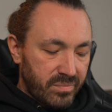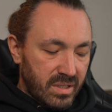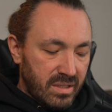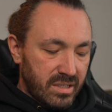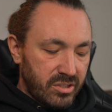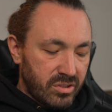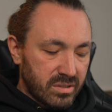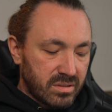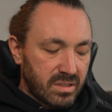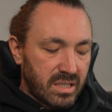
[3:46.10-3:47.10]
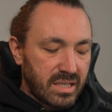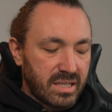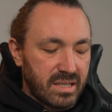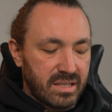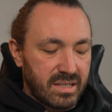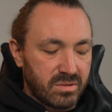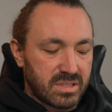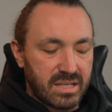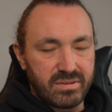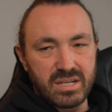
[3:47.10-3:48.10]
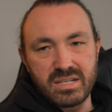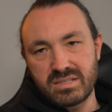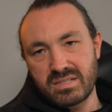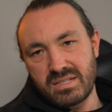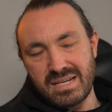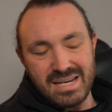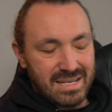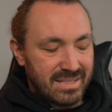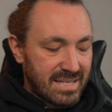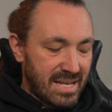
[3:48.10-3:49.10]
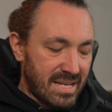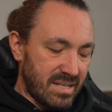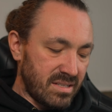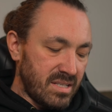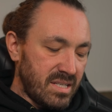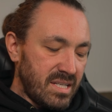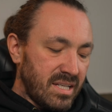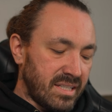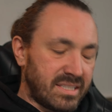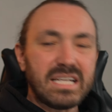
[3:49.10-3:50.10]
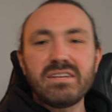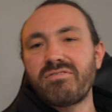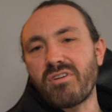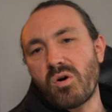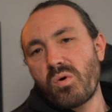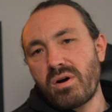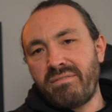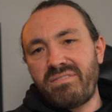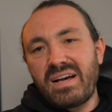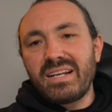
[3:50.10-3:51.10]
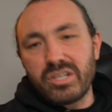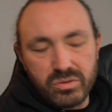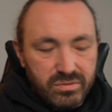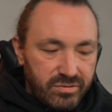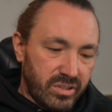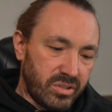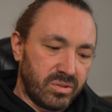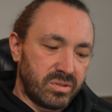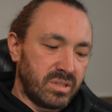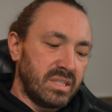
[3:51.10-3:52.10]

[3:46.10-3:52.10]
and then you can click it and that will save it as a default value for you.